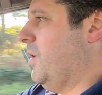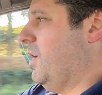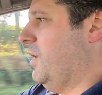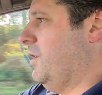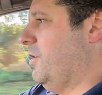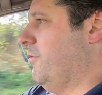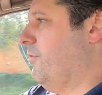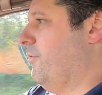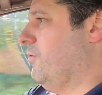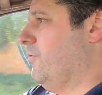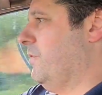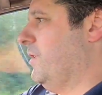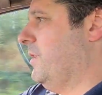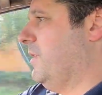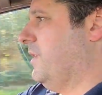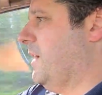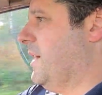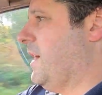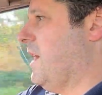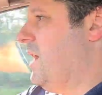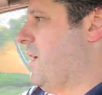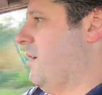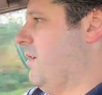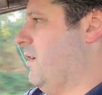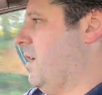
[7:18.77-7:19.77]
while you're owning the
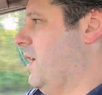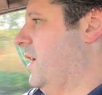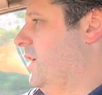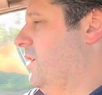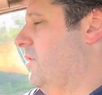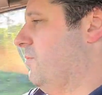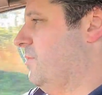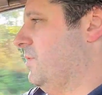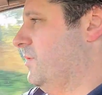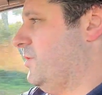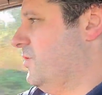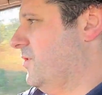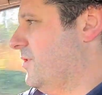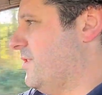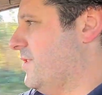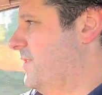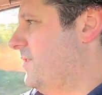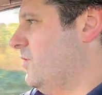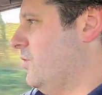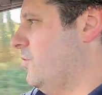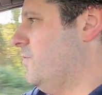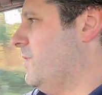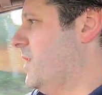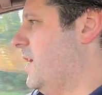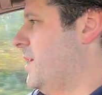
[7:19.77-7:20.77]
car either, but just
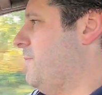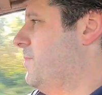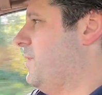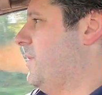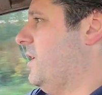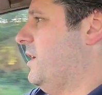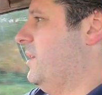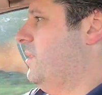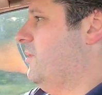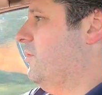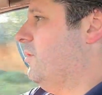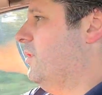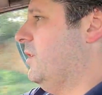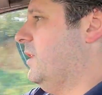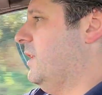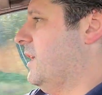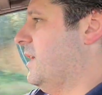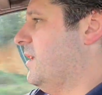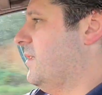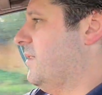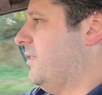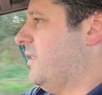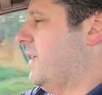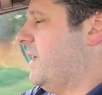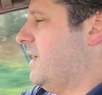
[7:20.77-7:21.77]
do keep an eye on oil
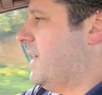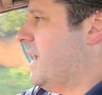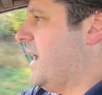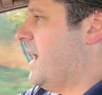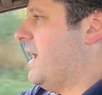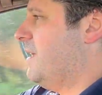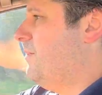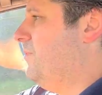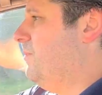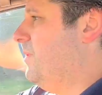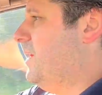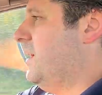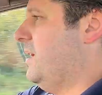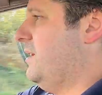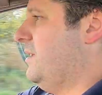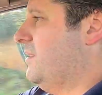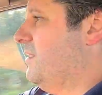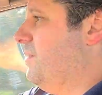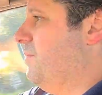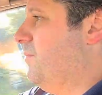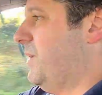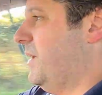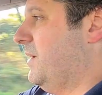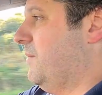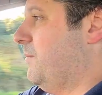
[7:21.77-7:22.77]
leaks. They can be
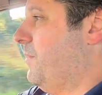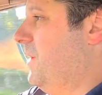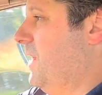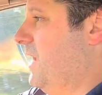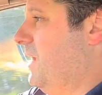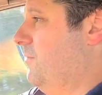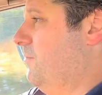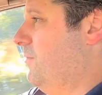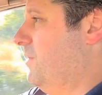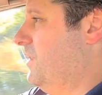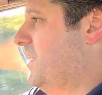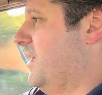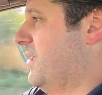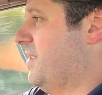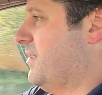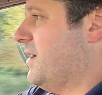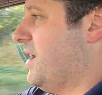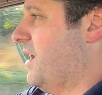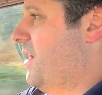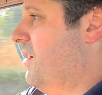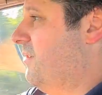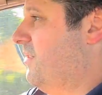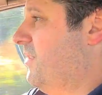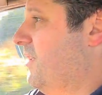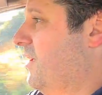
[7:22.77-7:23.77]
the big bane with these
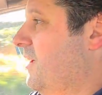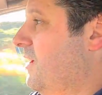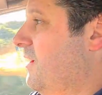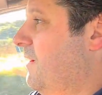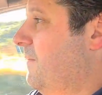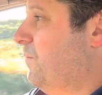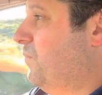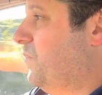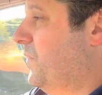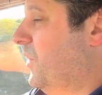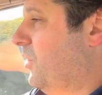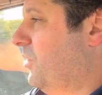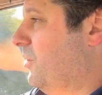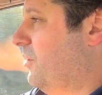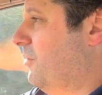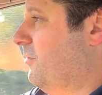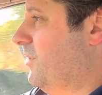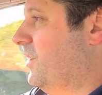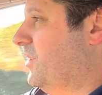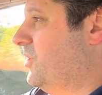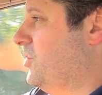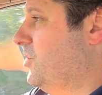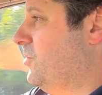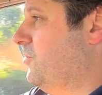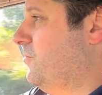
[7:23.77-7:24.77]
cars.
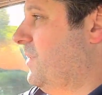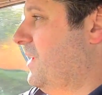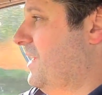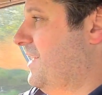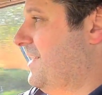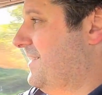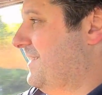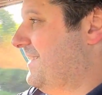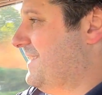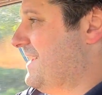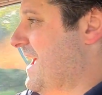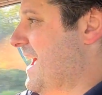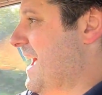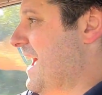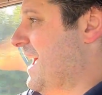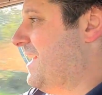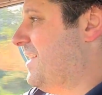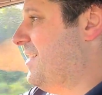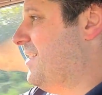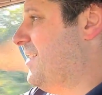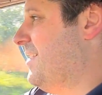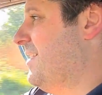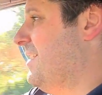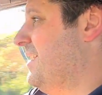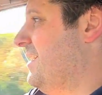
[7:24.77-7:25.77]
Other issue is
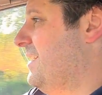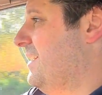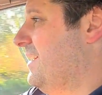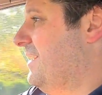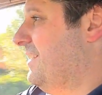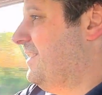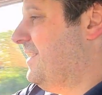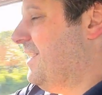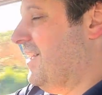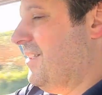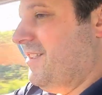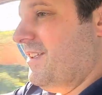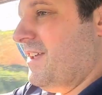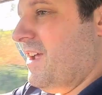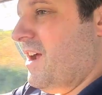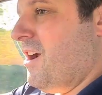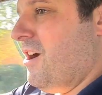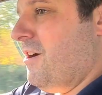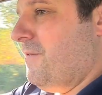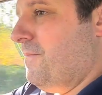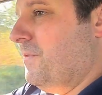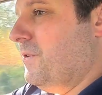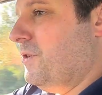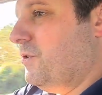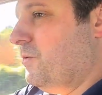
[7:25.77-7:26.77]
tax. This
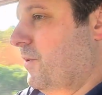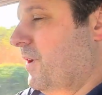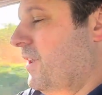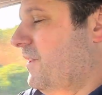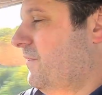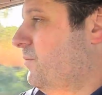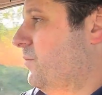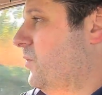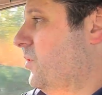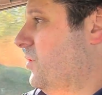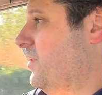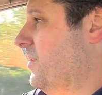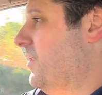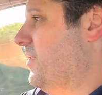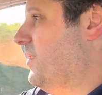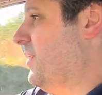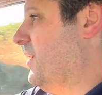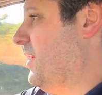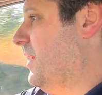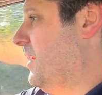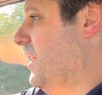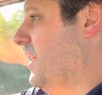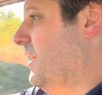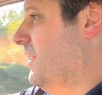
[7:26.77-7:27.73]
car for 12 months